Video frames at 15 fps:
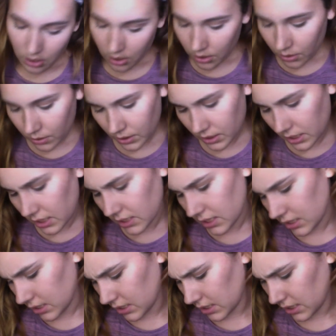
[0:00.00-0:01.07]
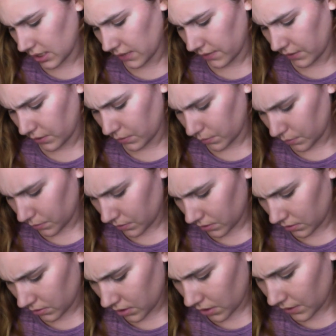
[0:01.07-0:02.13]
The only thing is it doesn't give you,
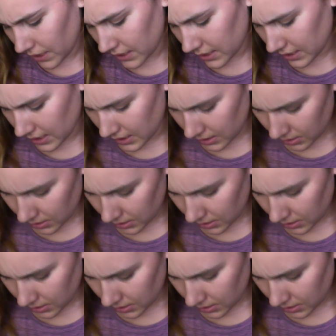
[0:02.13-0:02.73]
oh yes it does,